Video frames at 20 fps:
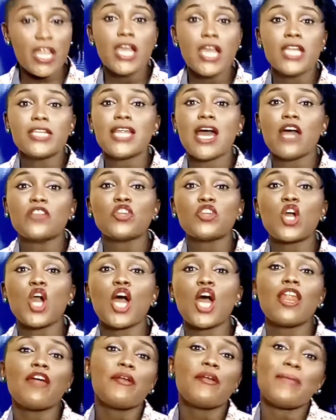Now the
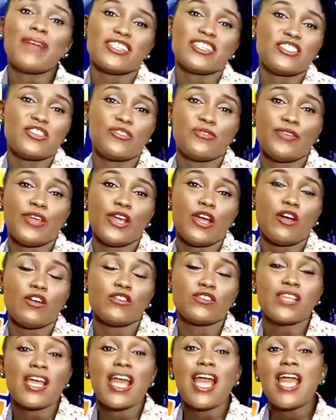coloring
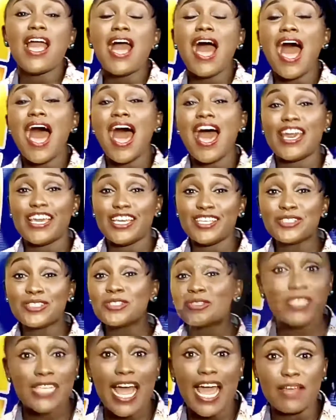materials are in
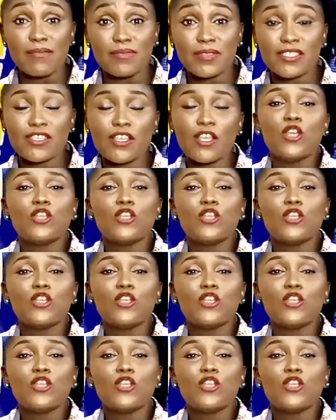types.